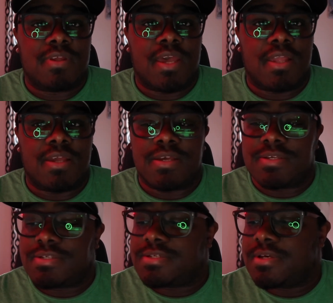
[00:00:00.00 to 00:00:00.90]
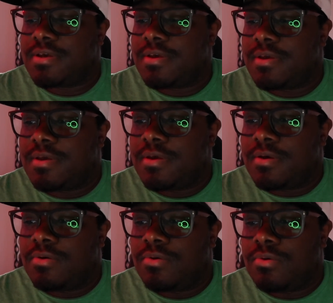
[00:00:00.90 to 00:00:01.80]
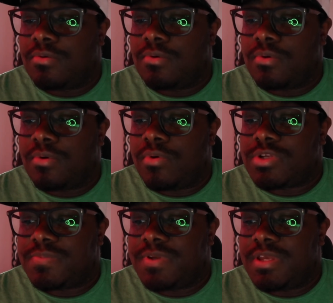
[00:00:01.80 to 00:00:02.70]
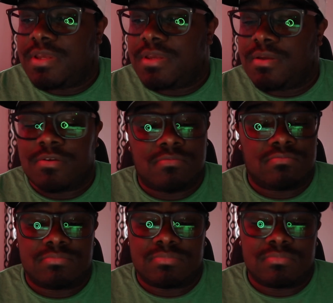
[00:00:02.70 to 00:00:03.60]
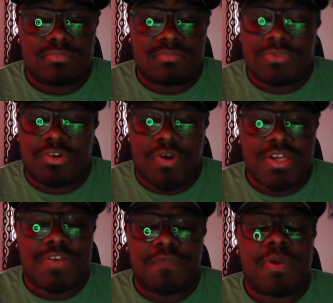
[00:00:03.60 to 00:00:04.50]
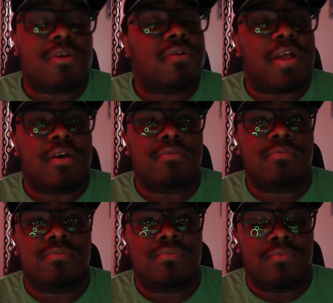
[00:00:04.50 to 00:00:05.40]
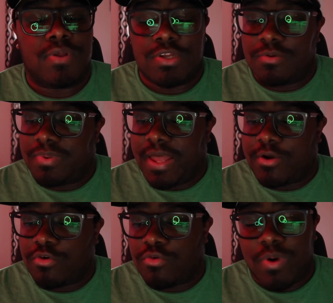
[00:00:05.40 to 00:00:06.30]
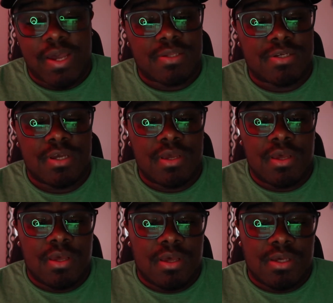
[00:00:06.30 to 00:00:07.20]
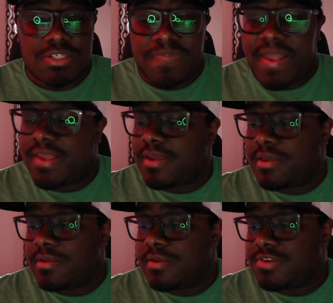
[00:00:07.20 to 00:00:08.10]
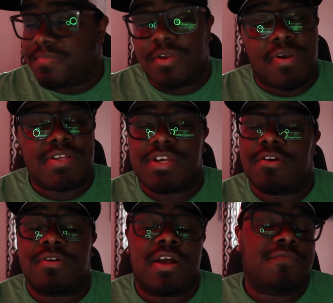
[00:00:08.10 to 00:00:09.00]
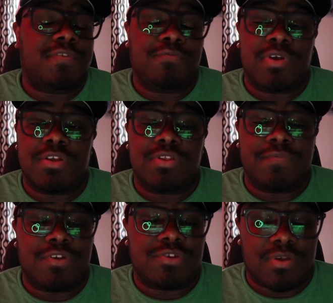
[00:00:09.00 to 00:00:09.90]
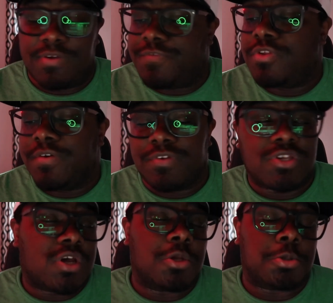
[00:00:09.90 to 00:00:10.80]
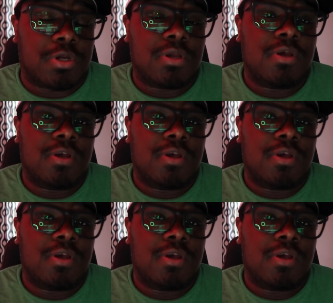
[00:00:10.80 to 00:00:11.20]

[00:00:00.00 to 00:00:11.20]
It is going to be crazy from here on out. Whether you're black or white, Hispanic, it's gonna be crazy here on out if you live in this country.